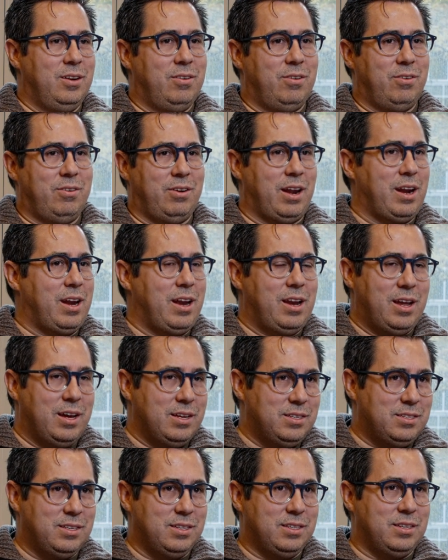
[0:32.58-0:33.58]
or
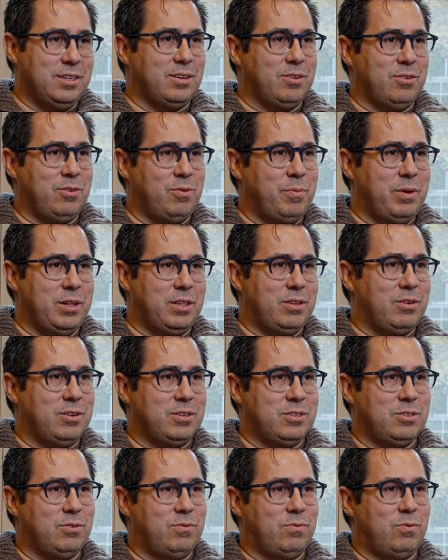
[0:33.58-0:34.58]
analyzing the
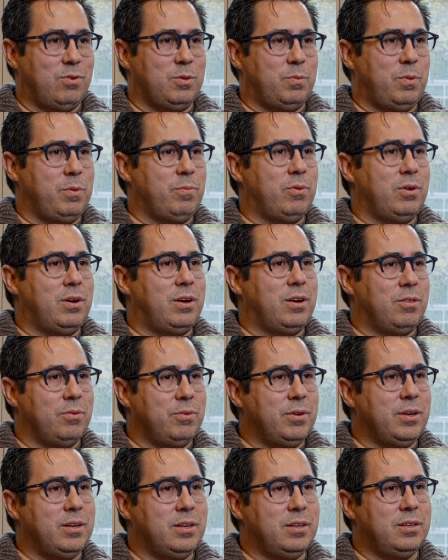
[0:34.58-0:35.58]
econometrics of what people are
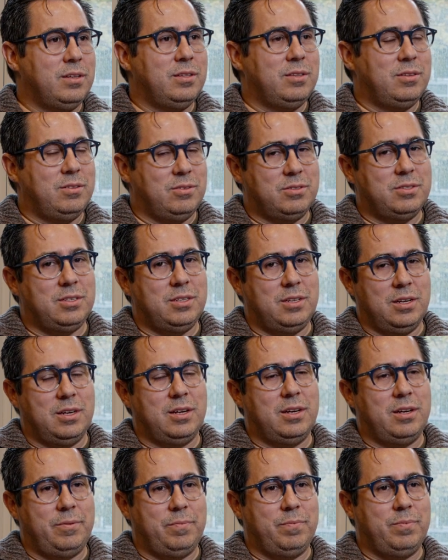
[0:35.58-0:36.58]
doing to see
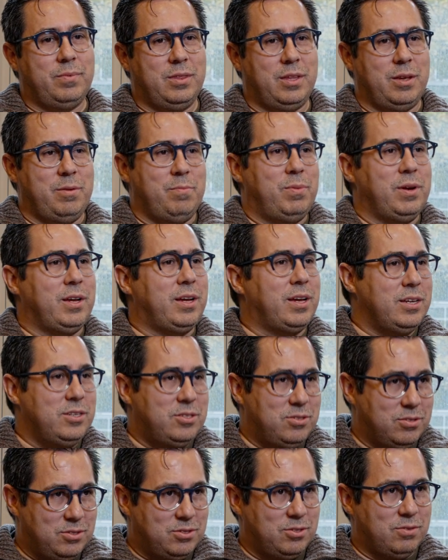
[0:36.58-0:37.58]
uh, the
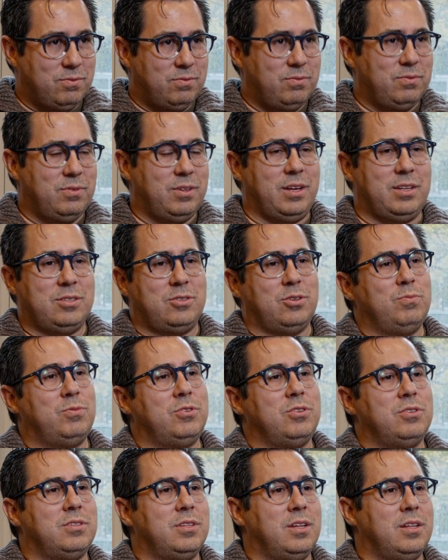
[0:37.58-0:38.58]
implications of the
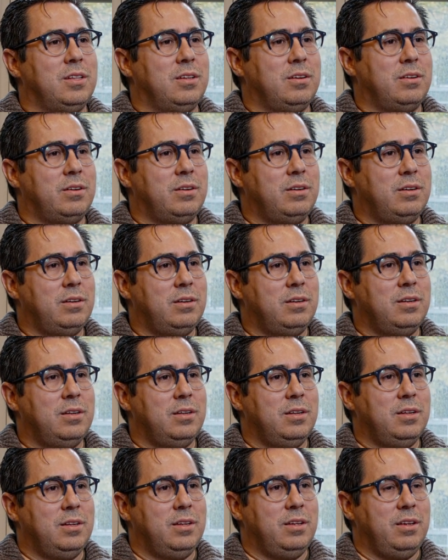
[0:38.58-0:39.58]
assumptions that they're
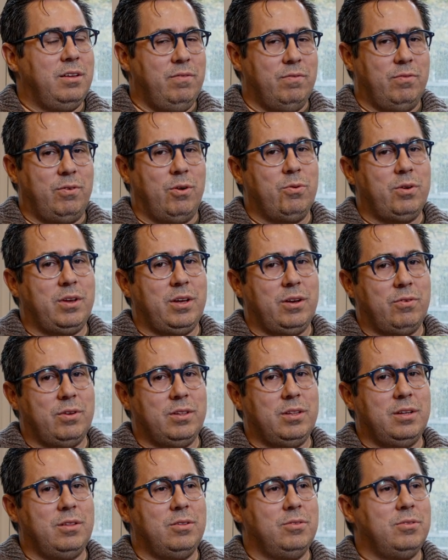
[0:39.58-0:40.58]
invoking
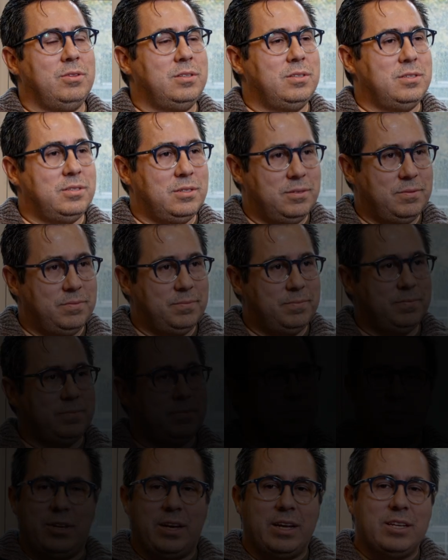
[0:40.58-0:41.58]
when they do this.
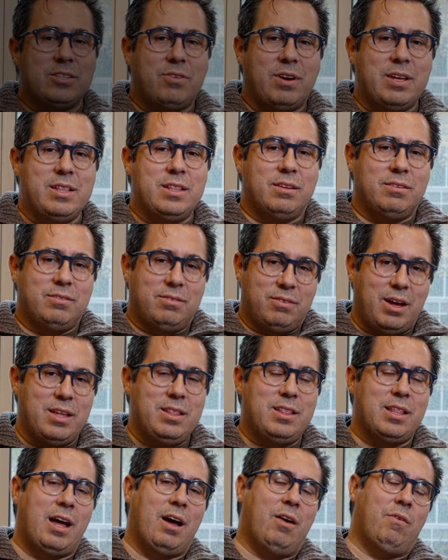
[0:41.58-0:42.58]
Mm-hmm. So I guess right
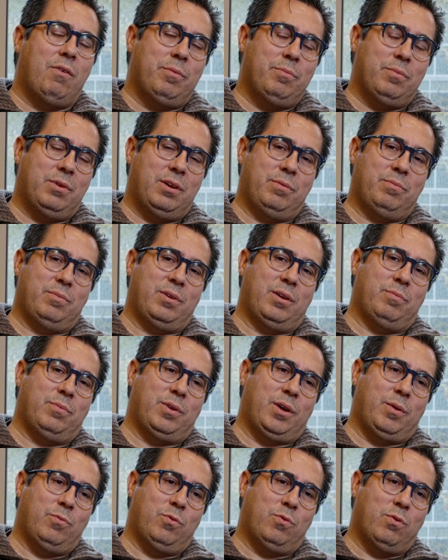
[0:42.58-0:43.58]
right now I'm I'm
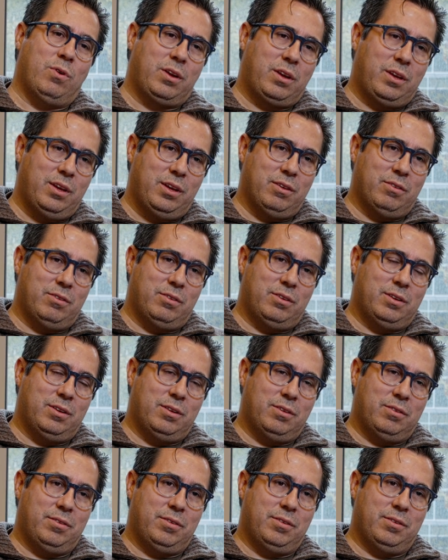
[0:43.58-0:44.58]
I'm working on
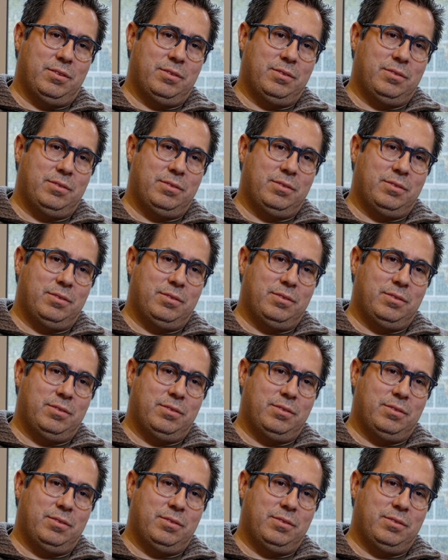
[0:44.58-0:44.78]
on